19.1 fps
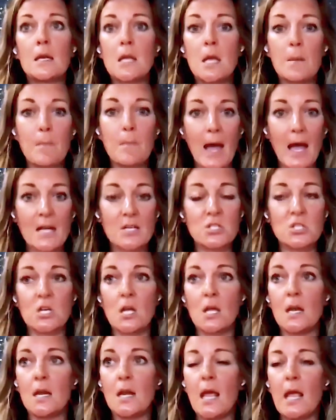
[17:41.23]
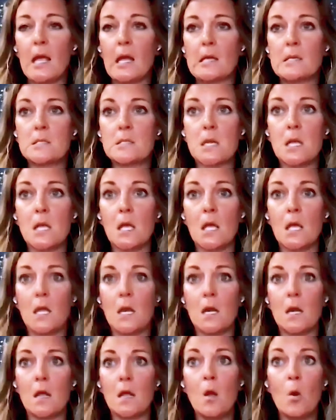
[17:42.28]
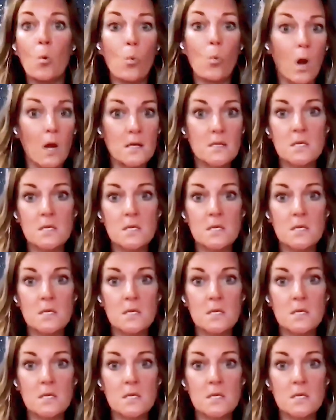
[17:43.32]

in compassion and in